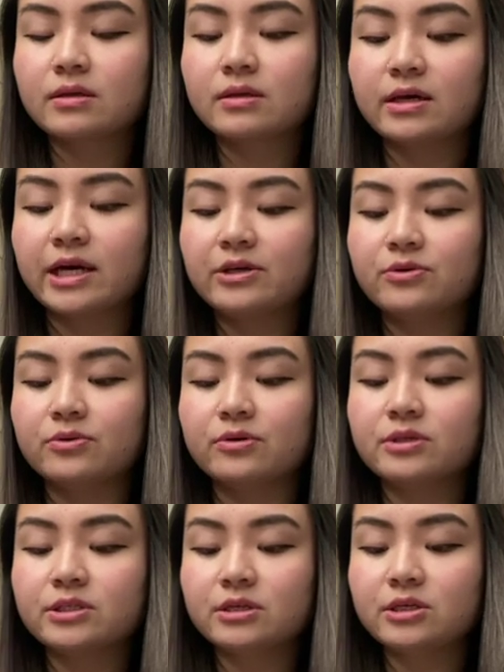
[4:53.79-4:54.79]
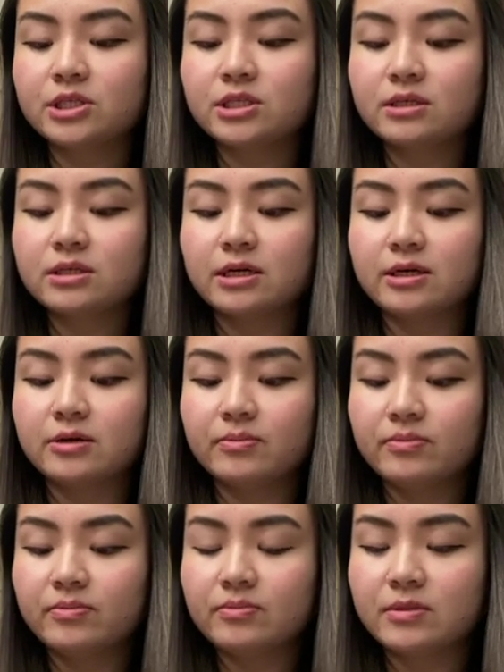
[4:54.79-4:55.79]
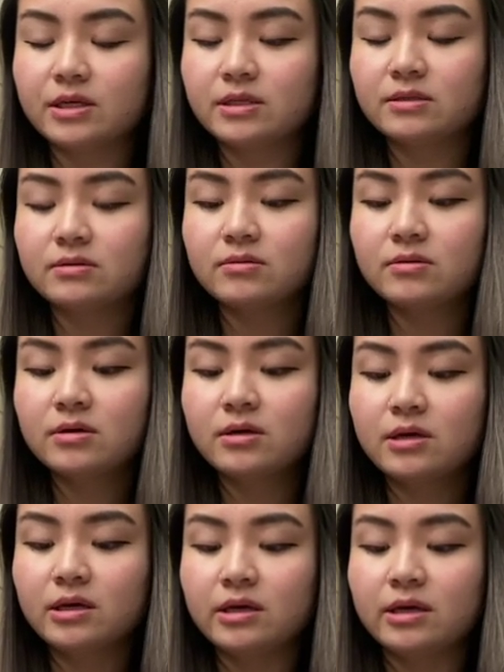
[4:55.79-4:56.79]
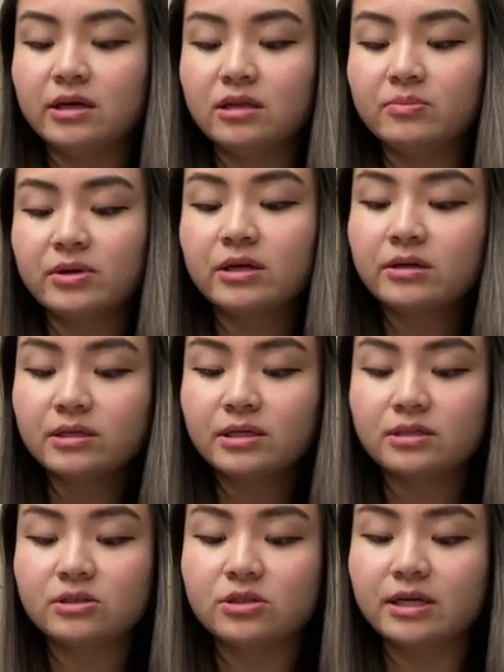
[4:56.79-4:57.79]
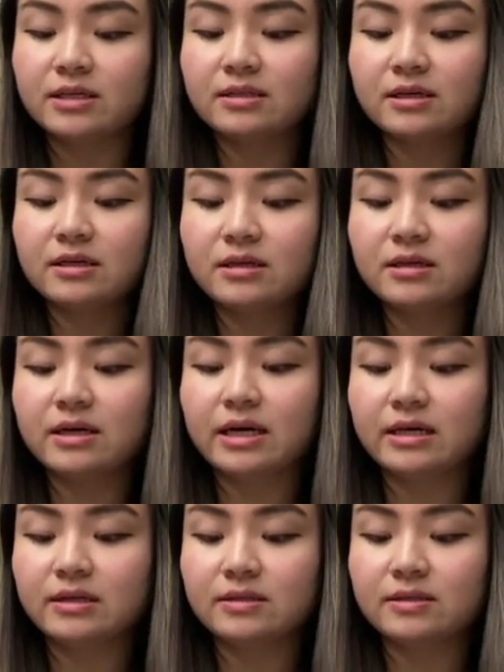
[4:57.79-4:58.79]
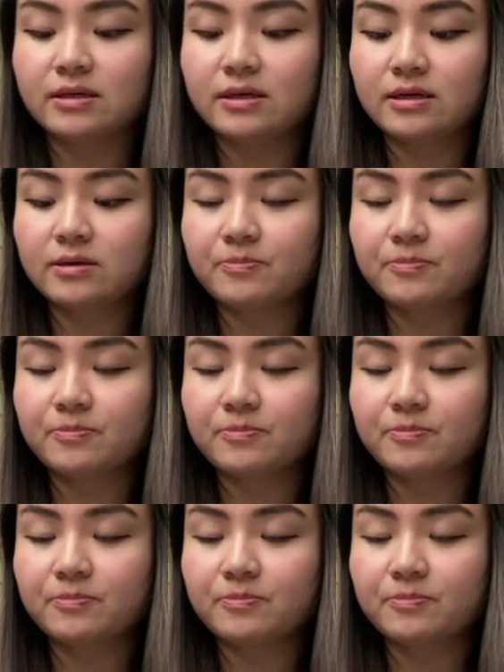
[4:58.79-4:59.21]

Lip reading: I Google searched this, and apparently it's translated as like